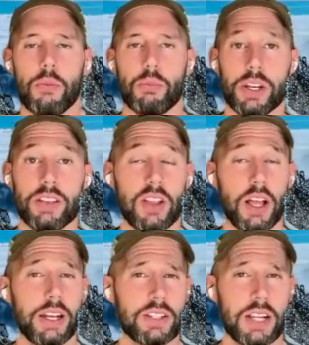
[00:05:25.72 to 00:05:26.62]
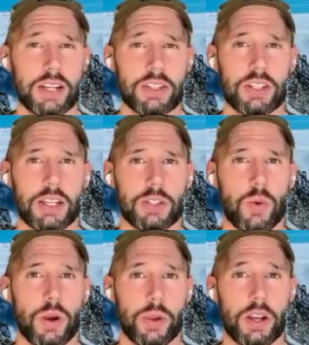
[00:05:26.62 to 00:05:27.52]
Breathe light is an exercise
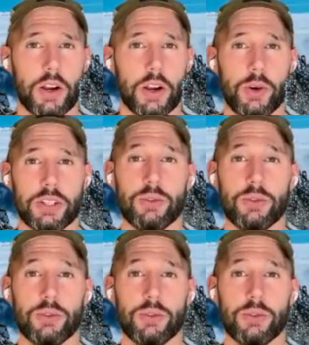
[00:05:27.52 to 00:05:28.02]
where we are going